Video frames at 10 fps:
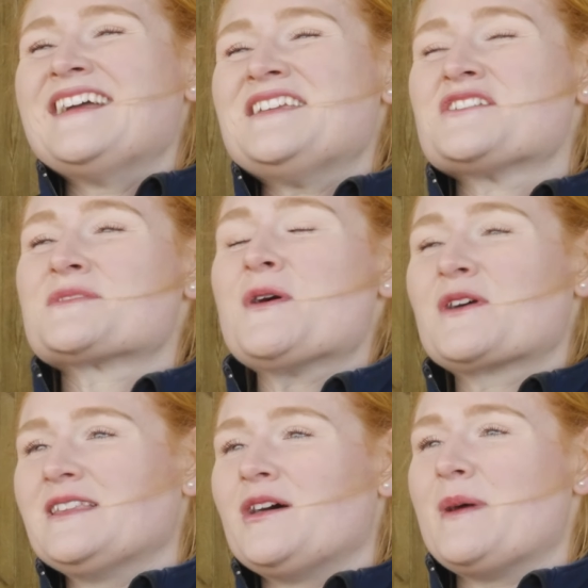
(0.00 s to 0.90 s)
You
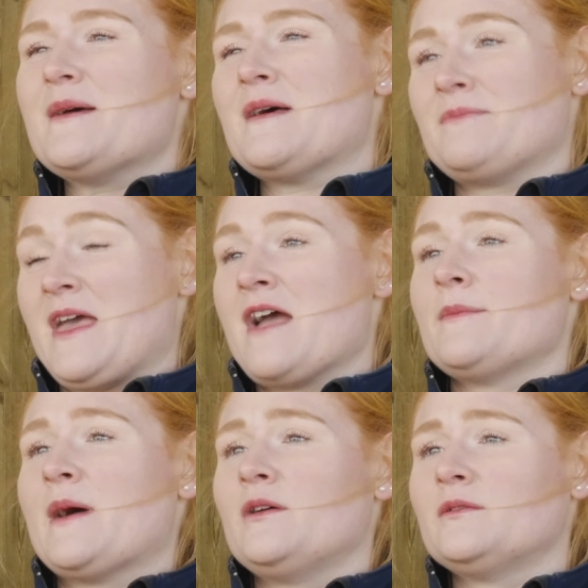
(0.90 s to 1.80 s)
spoke a little bit there
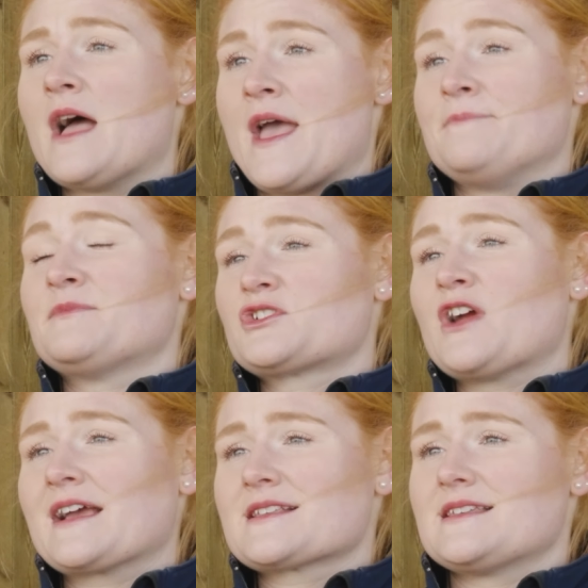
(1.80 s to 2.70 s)
about the
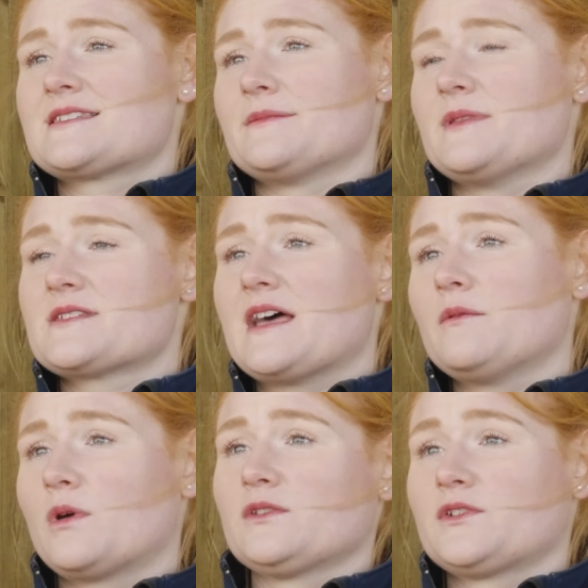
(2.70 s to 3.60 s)
track system that's
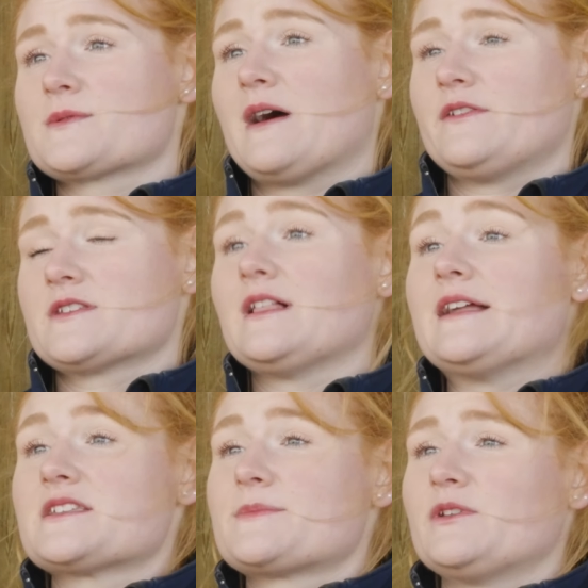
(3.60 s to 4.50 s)
at World Horse Welfare's
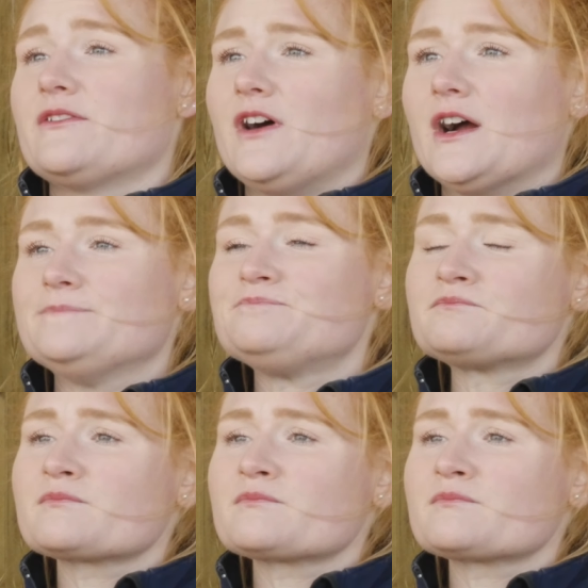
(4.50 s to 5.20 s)
Glendispooner Farm.